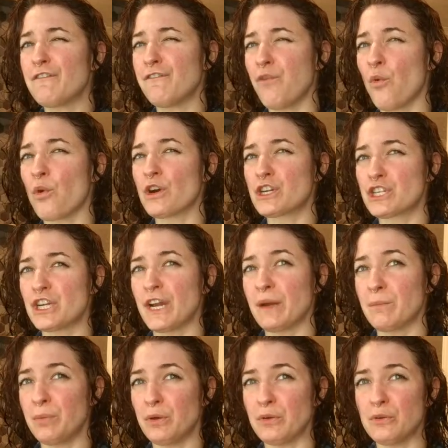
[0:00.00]
4
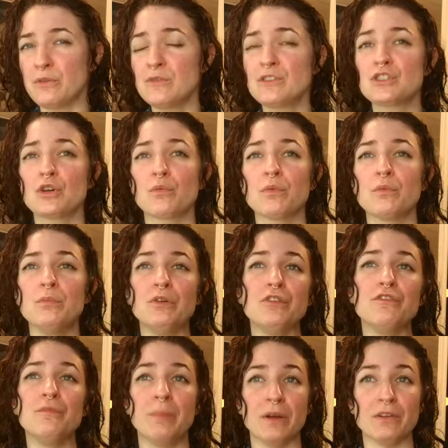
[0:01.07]
shampoos to
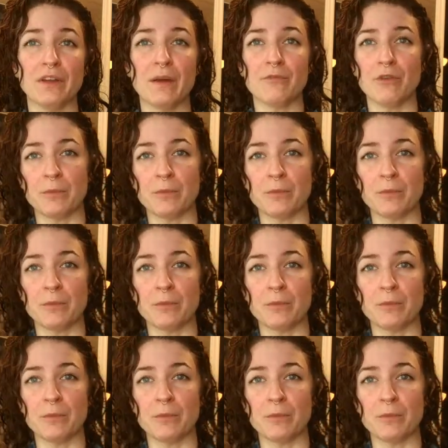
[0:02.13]
remove buildup